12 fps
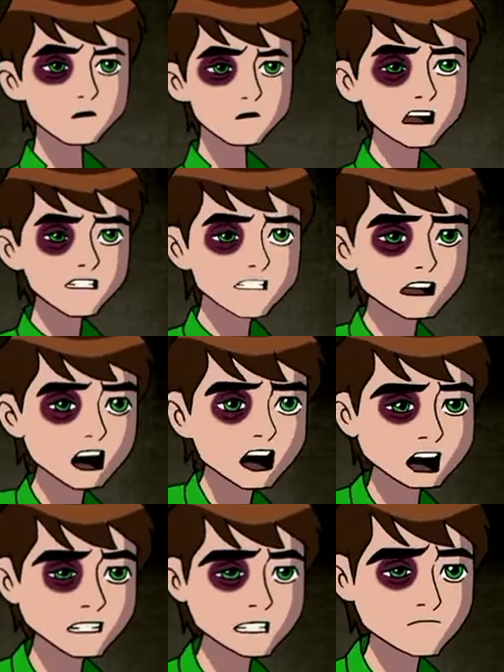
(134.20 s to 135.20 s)
But,
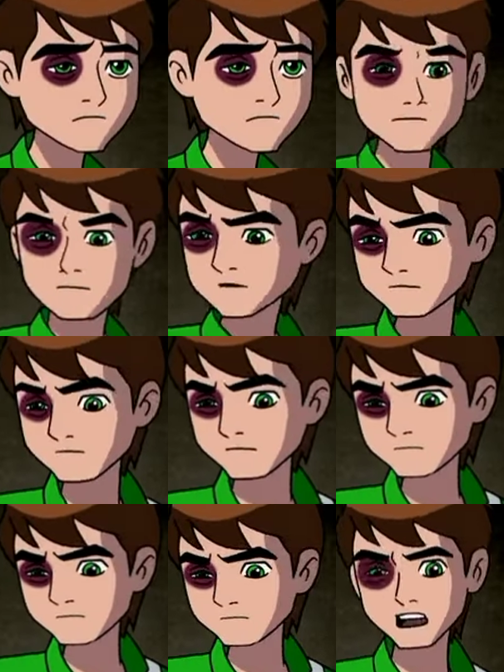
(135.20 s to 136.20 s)
Dad,
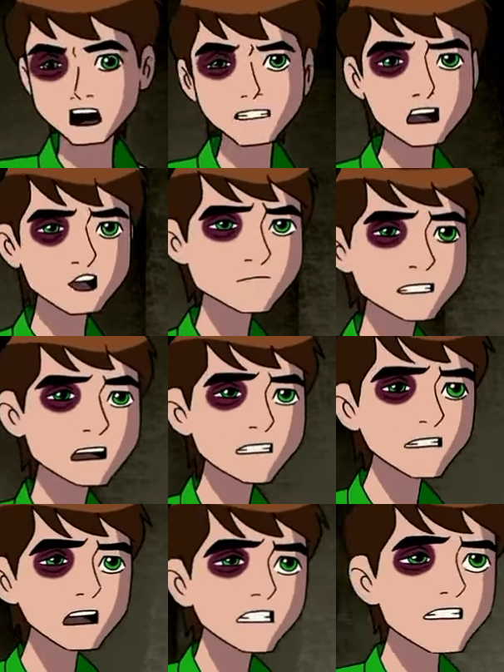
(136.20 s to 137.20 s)
all humanity is